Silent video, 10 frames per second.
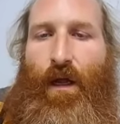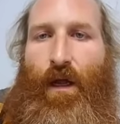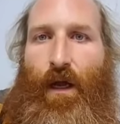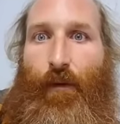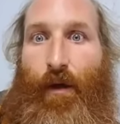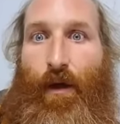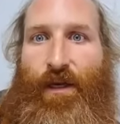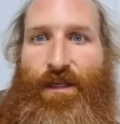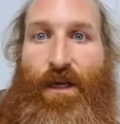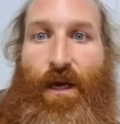I'm going
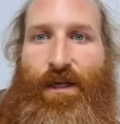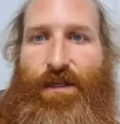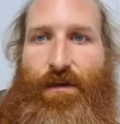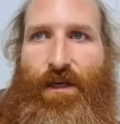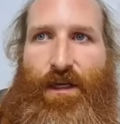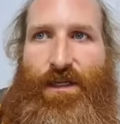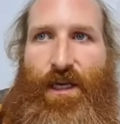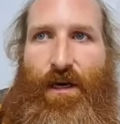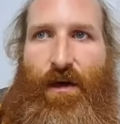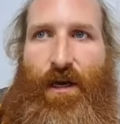tonight to the
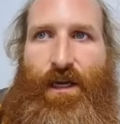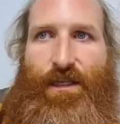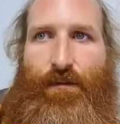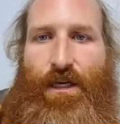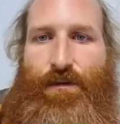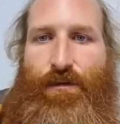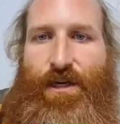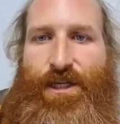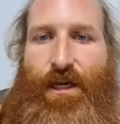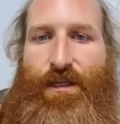casino. I had some healers reach
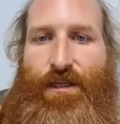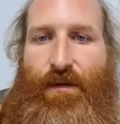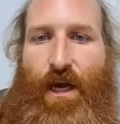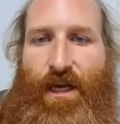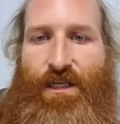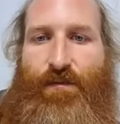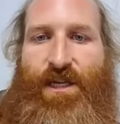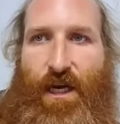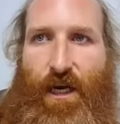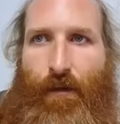out to me and ask me to
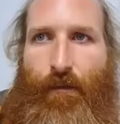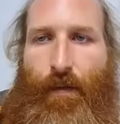come.